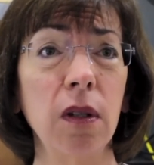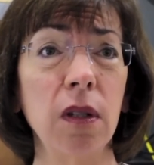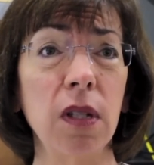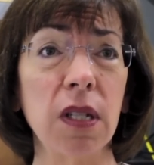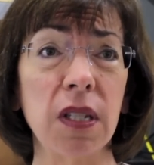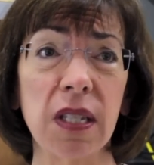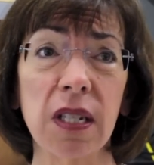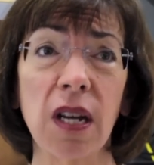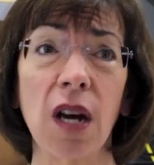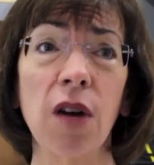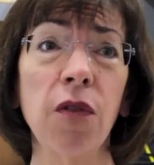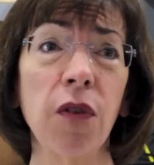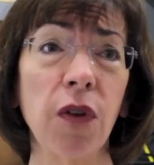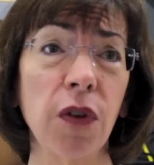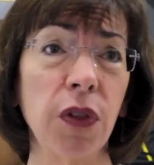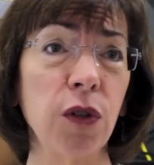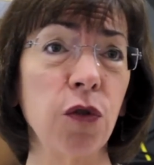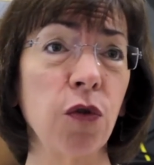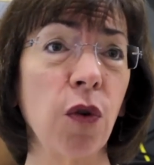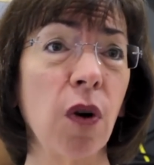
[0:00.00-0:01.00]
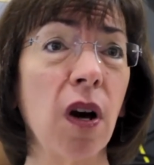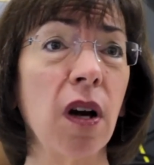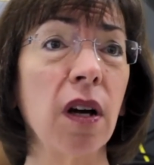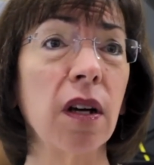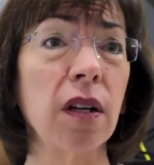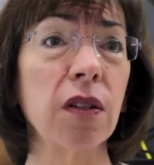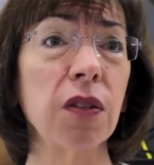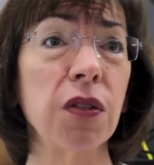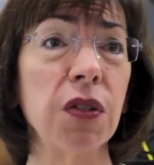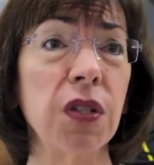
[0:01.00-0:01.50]
discover the
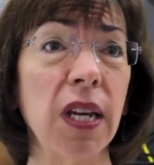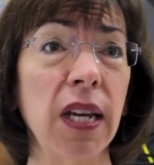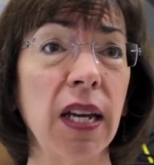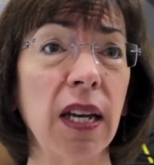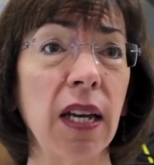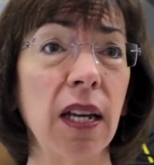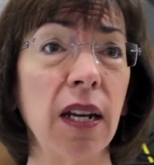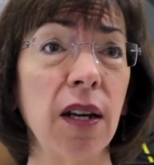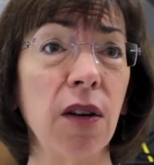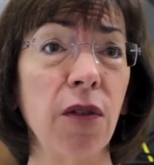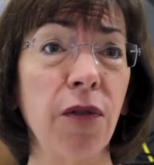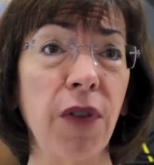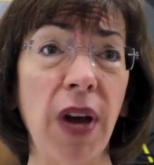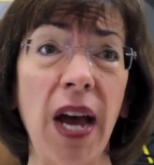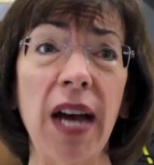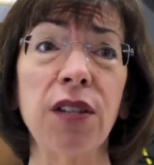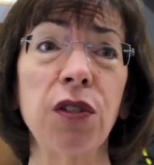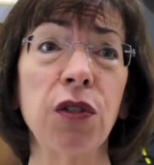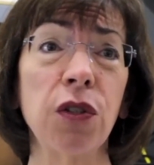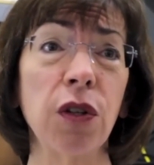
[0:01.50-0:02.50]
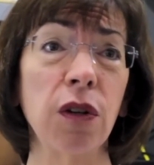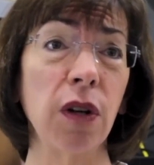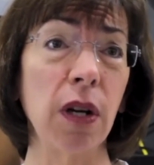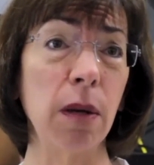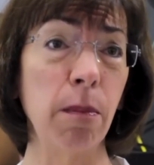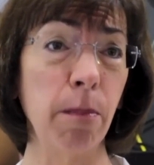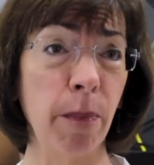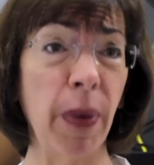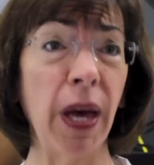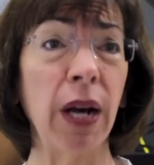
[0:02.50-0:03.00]
drugs in a faster
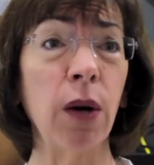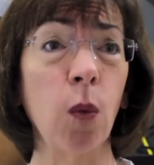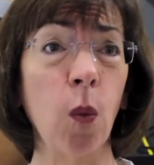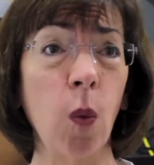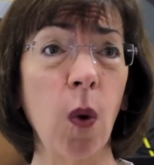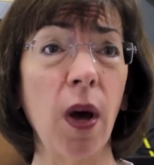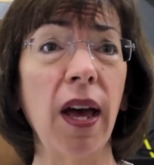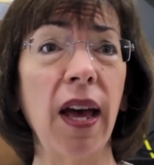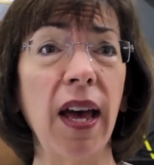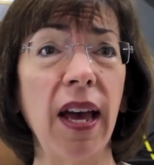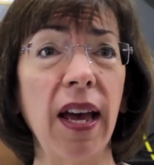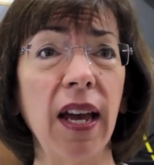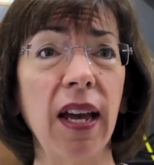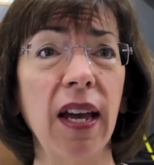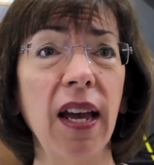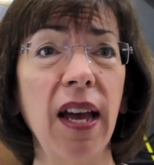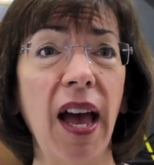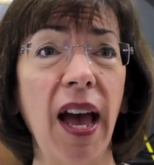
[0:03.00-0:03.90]
and better way